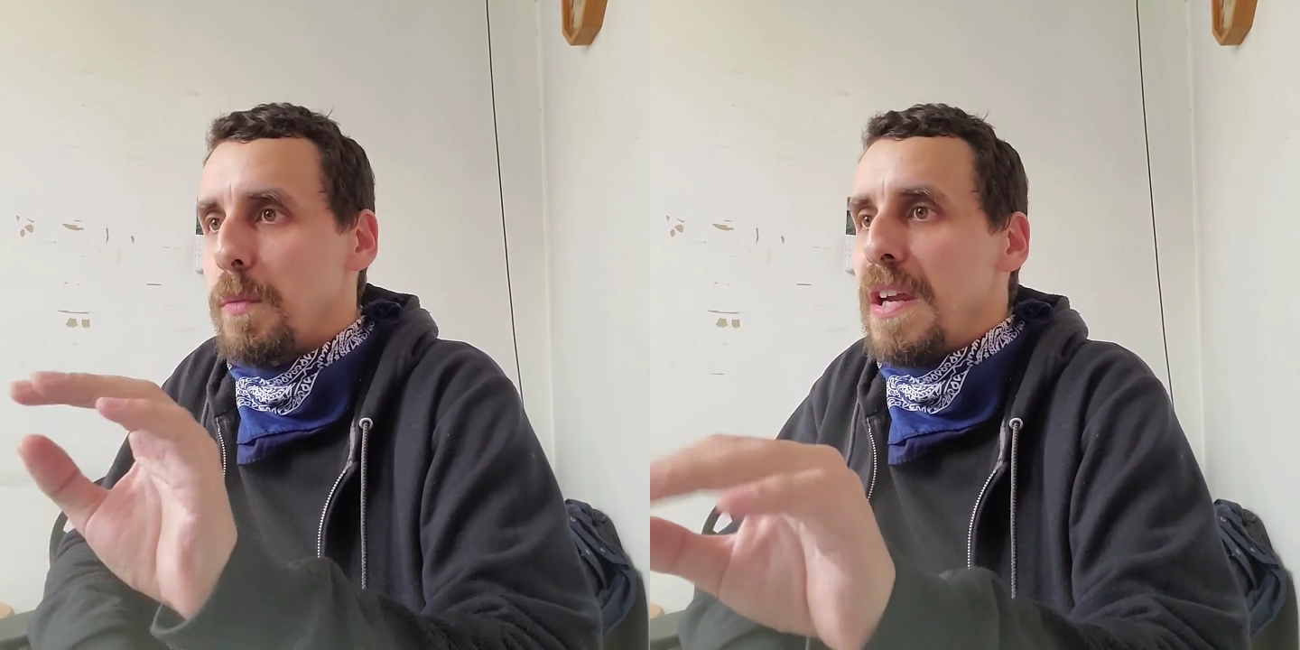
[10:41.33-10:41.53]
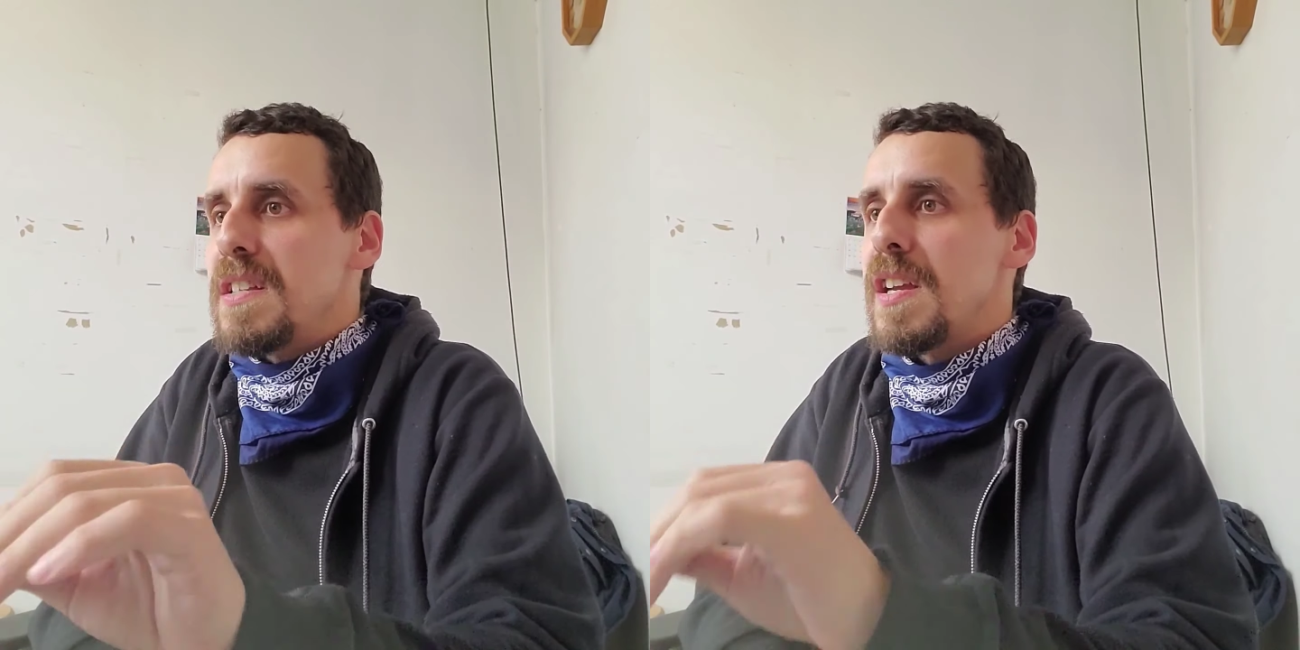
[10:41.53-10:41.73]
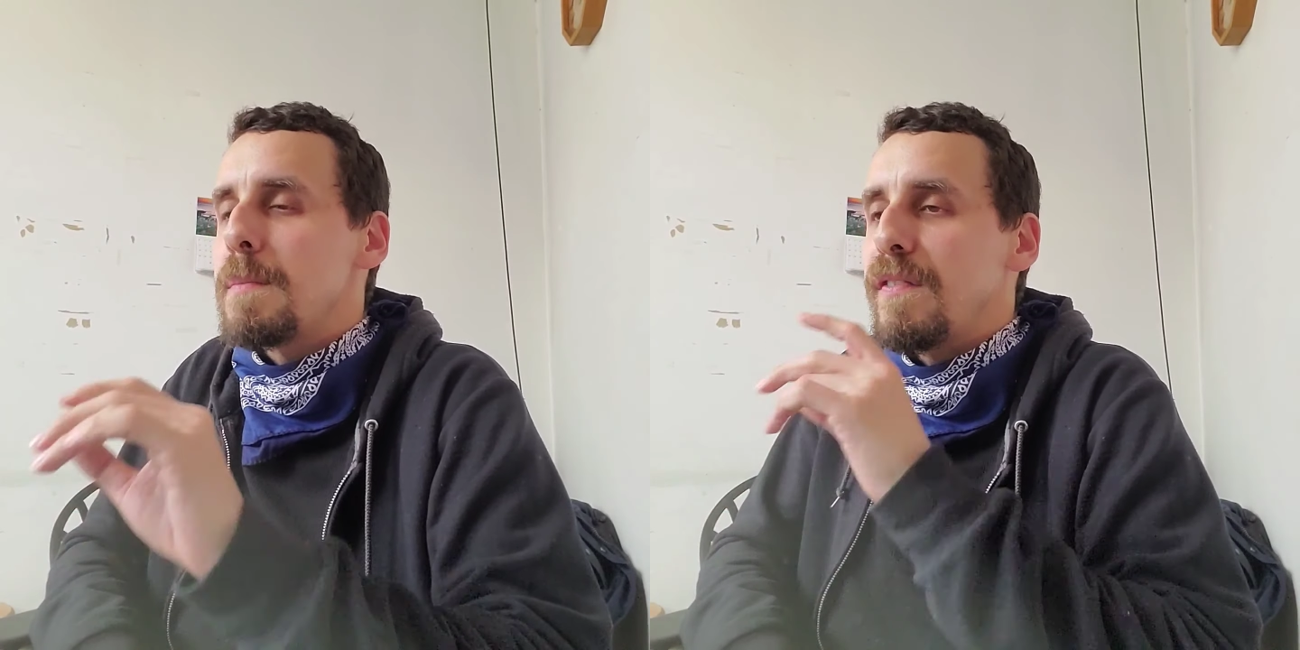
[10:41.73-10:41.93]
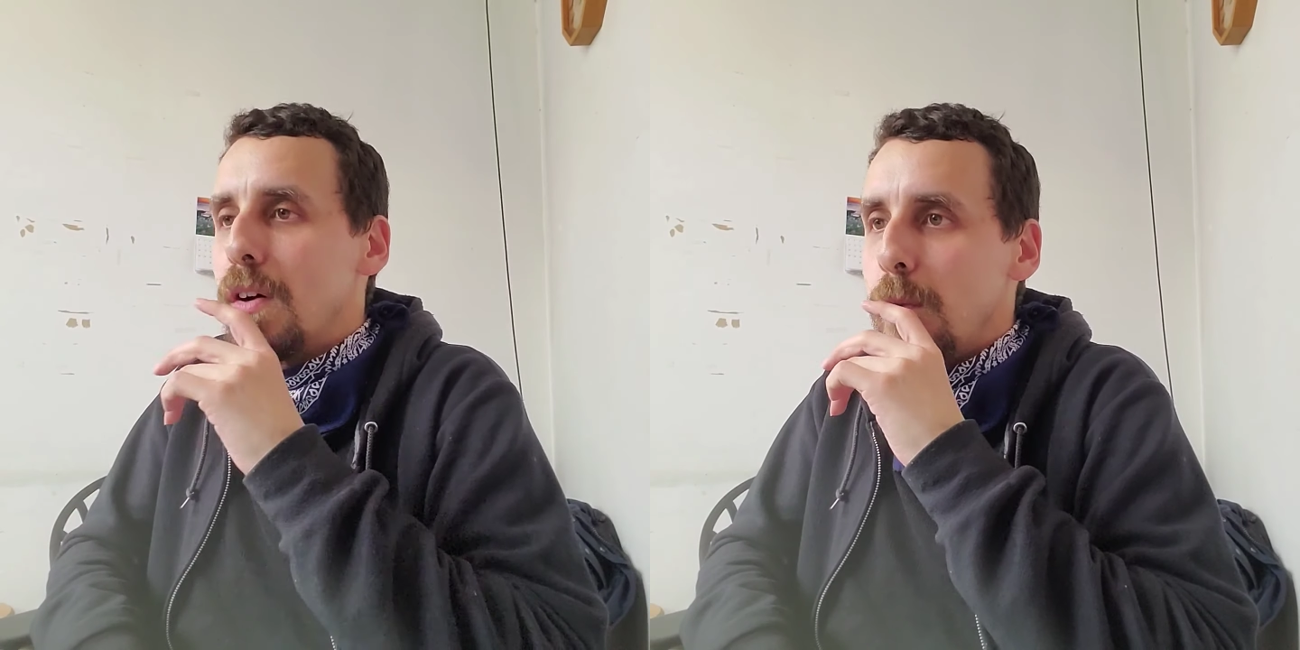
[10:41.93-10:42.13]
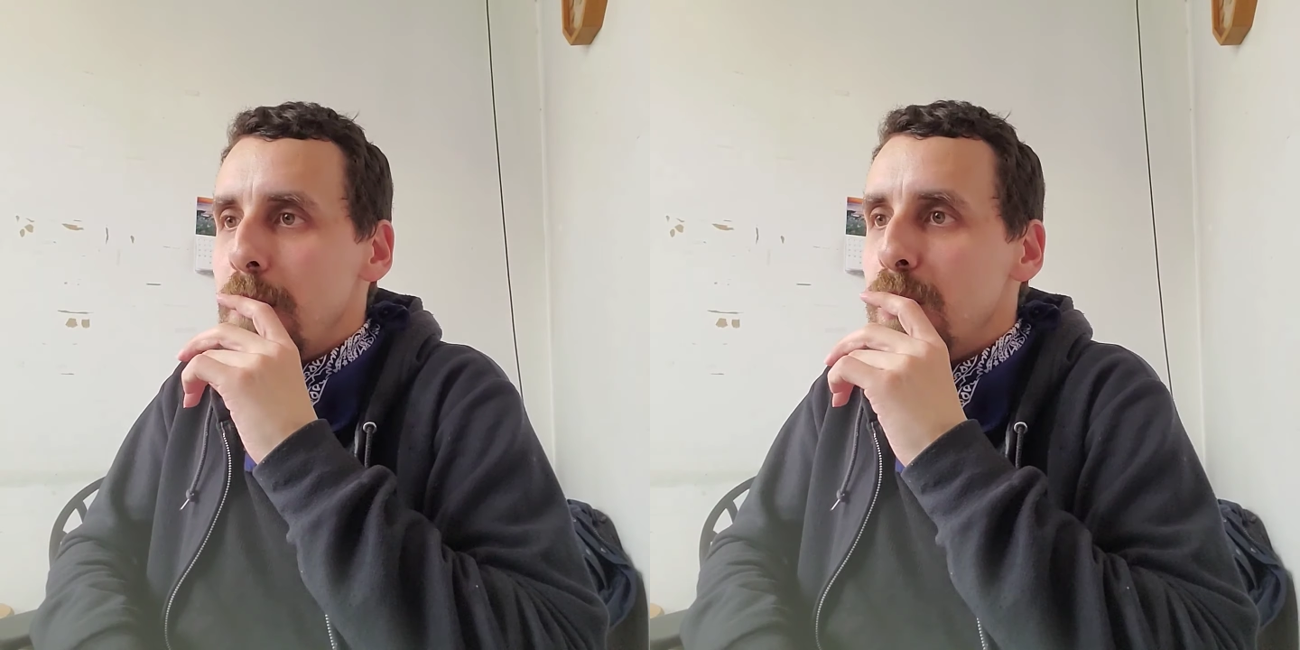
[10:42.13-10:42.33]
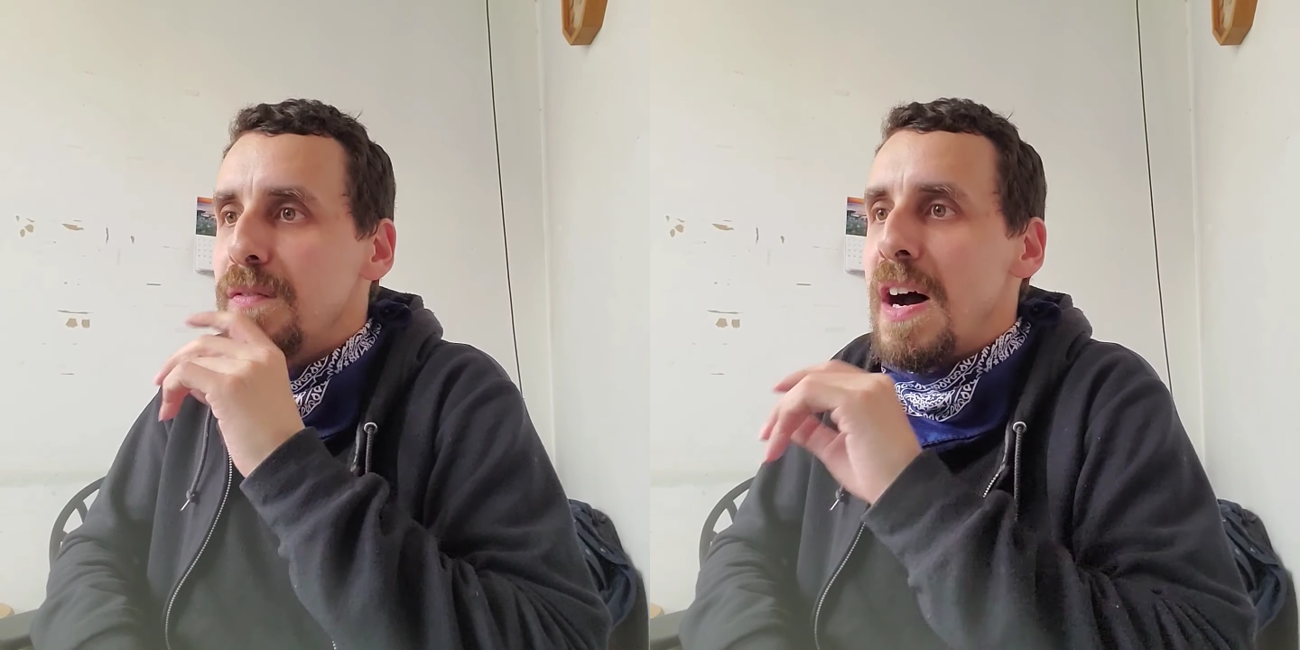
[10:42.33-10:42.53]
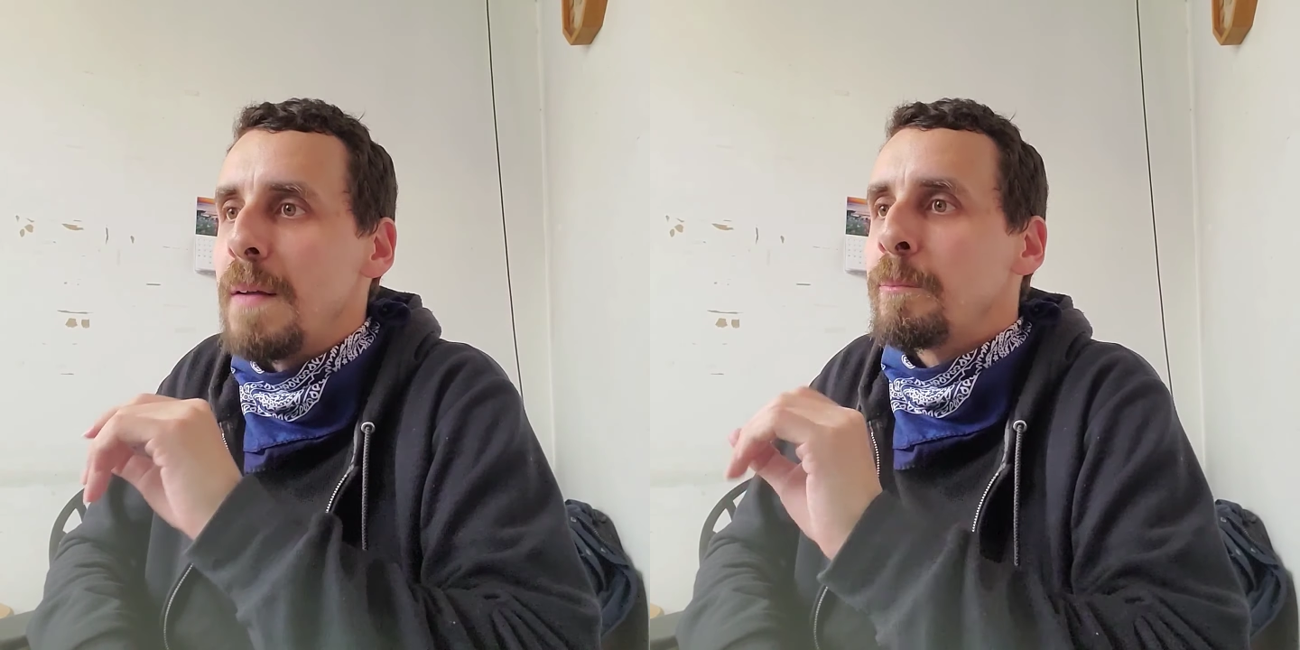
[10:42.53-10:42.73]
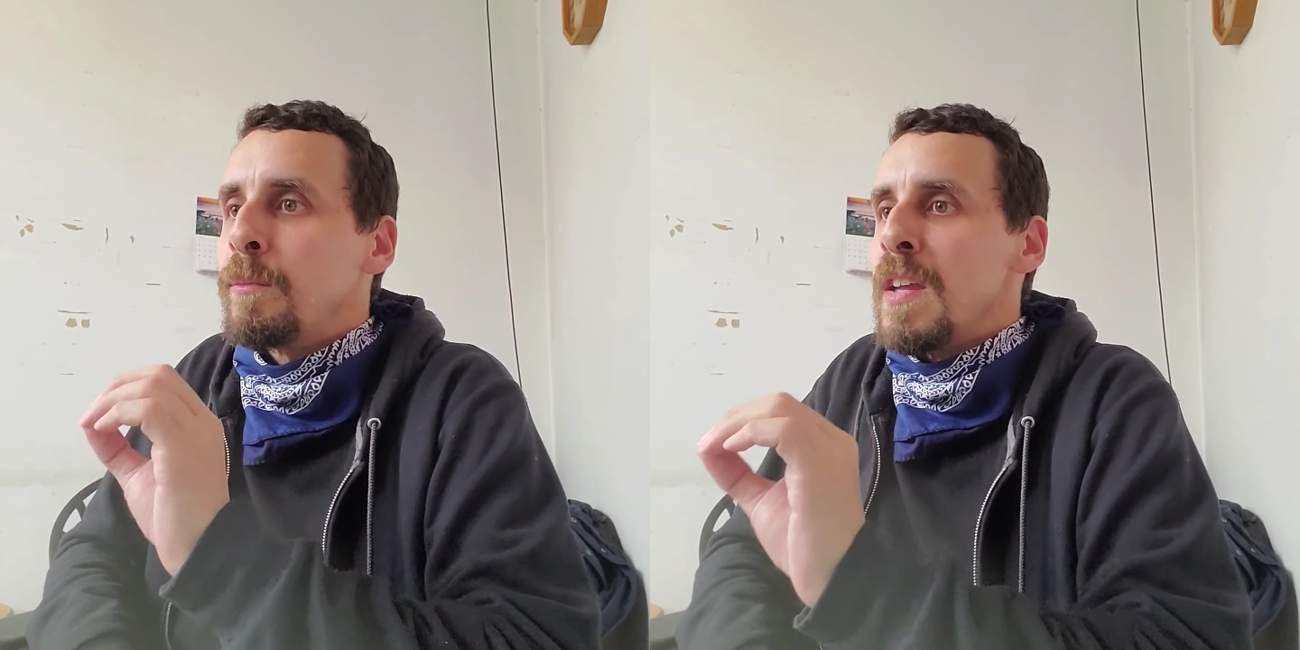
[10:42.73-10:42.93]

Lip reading: reads here before we move on.